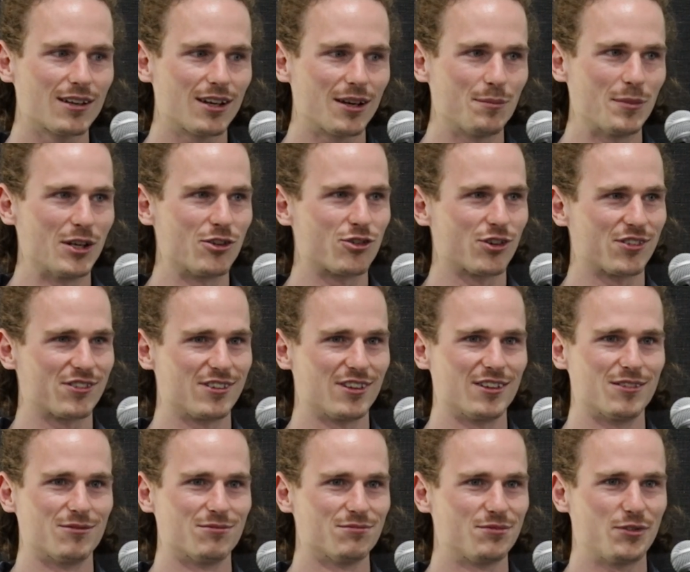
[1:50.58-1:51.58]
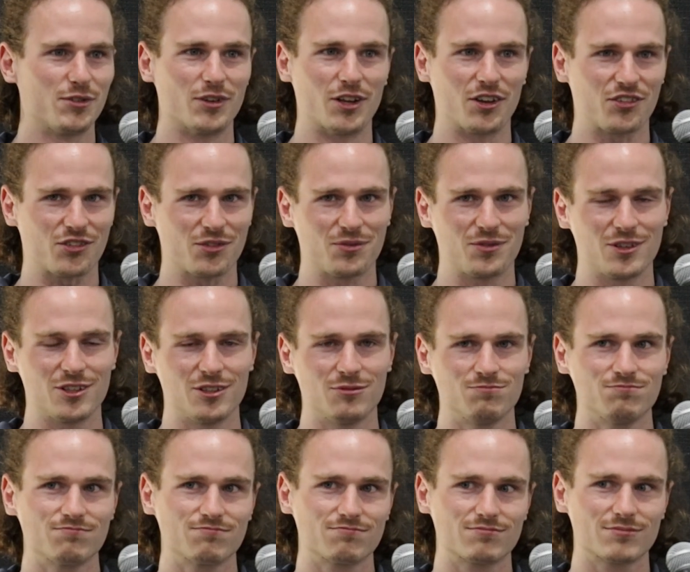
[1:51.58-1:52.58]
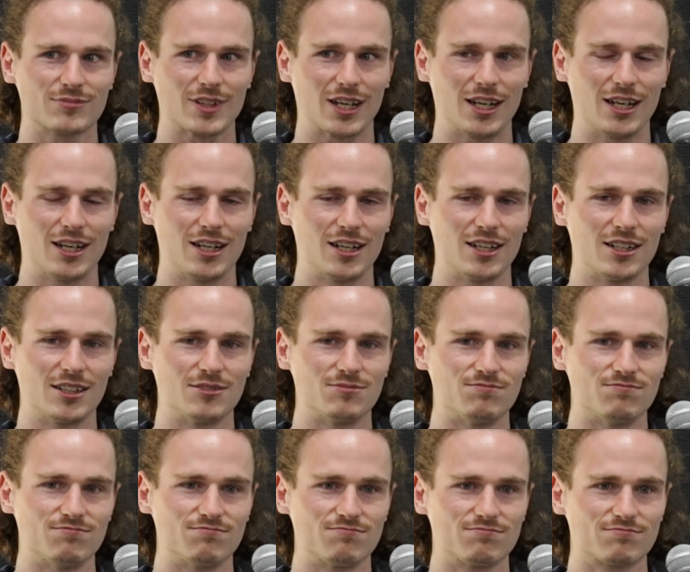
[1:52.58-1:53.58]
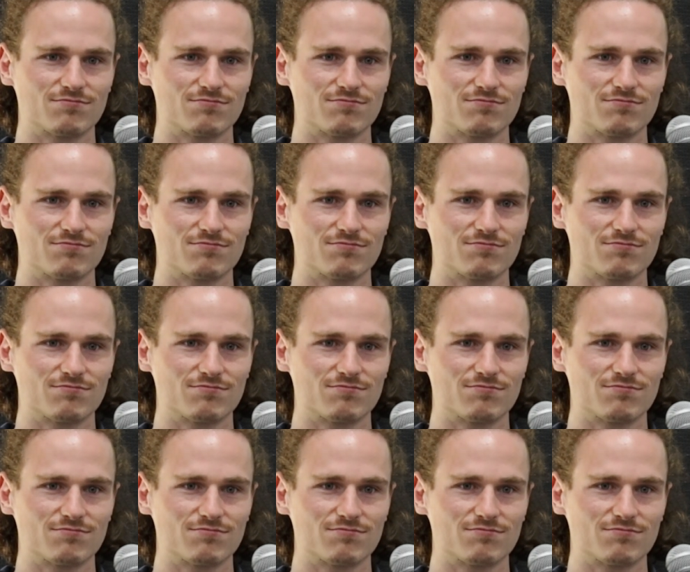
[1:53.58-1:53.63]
interested in philosophy, religion,